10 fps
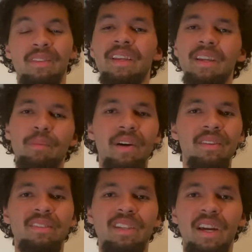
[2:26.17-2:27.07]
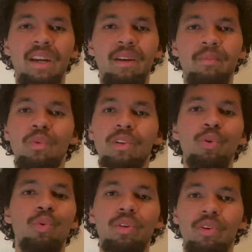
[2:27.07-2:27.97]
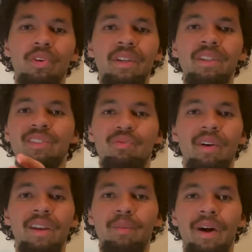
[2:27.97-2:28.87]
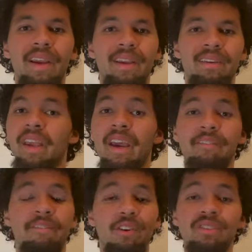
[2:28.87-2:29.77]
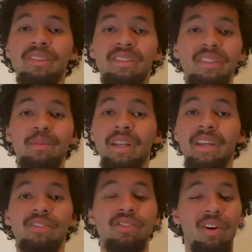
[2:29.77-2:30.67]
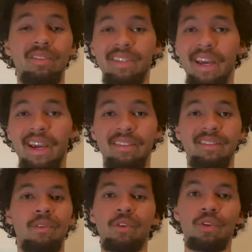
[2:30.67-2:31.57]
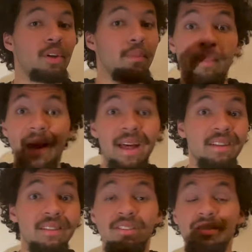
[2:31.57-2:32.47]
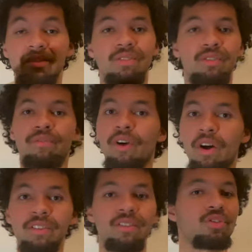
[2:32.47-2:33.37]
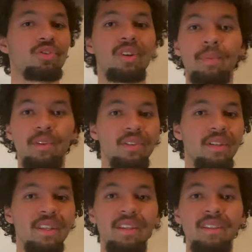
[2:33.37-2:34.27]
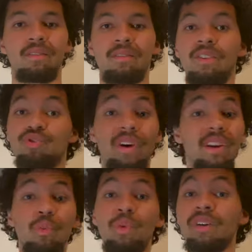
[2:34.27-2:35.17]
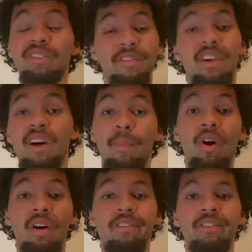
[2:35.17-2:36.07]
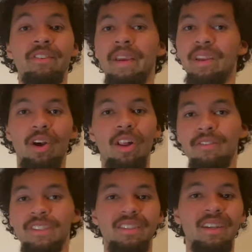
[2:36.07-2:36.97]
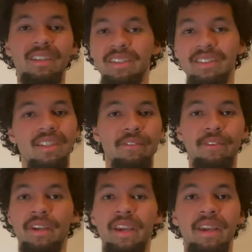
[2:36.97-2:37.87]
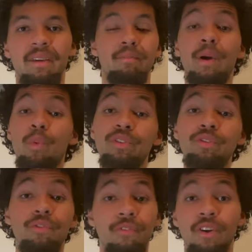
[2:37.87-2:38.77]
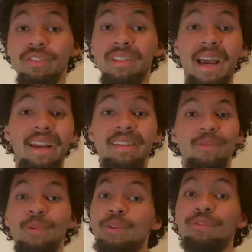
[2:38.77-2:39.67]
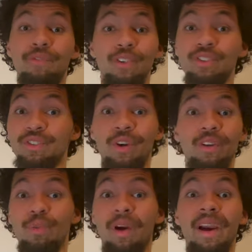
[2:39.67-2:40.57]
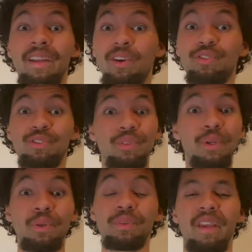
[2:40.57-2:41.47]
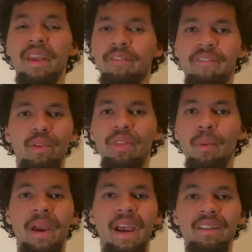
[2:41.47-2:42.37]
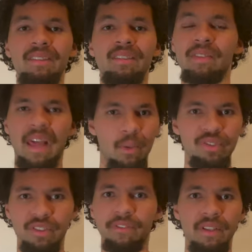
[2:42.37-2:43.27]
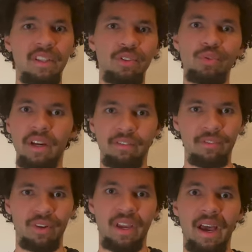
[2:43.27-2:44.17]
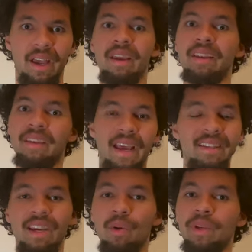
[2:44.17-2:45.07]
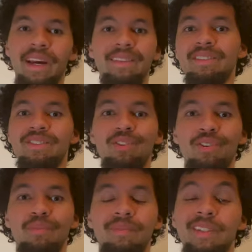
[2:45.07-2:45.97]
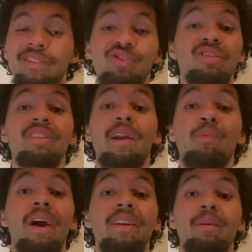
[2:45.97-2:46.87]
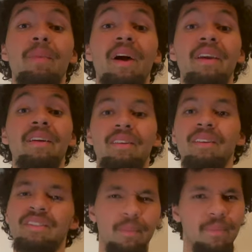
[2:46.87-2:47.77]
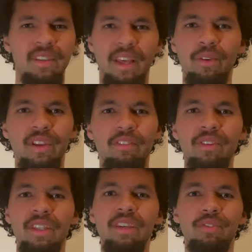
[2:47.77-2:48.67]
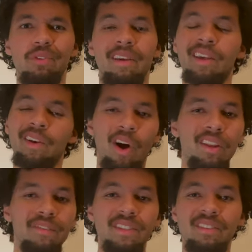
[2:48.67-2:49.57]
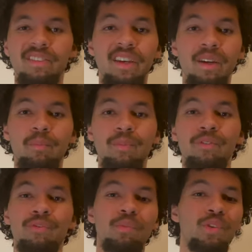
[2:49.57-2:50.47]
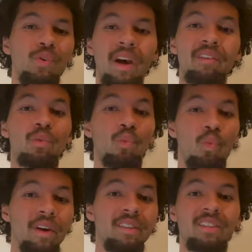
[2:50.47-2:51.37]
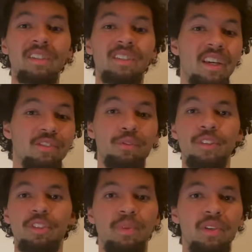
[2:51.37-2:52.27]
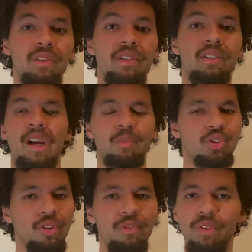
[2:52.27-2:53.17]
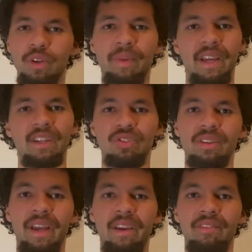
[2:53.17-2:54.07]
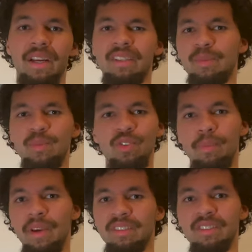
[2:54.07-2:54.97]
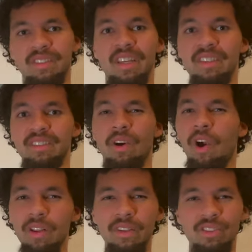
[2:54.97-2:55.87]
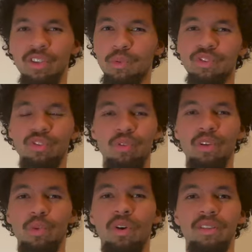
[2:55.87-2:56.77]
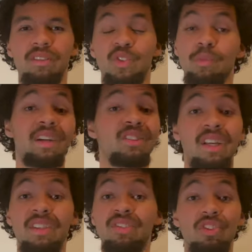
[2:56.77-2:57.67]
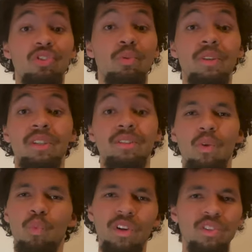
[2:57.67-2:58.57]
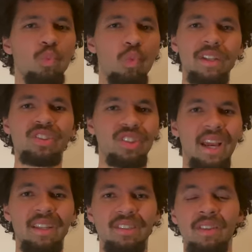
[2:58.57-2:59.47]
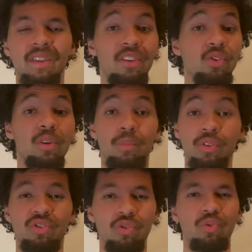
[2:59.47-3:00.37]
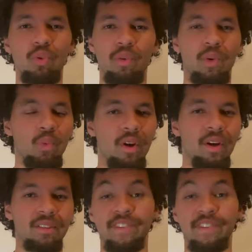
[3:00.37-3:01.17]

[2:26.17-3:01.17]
Think about the time when you were learning to ride a bike. At first, it seemed like a tall task. You couldn't balance, you're falling, you're scraping your knees, the training wheels have come off, and all of a sudden it's a different game. But when you first got it, when you first started riding on your own and felt the balance, that was a feeling you never forgot. And that's how we got the term, it's just like riding a bike. It's something that'll never leave you. And all of it stemmed from you having one successful experience. I'm sure if you look back at your life, at some of your best successes, all it took was doing it once. So my challenge to you is, what's one challenge that you can pursue doing once?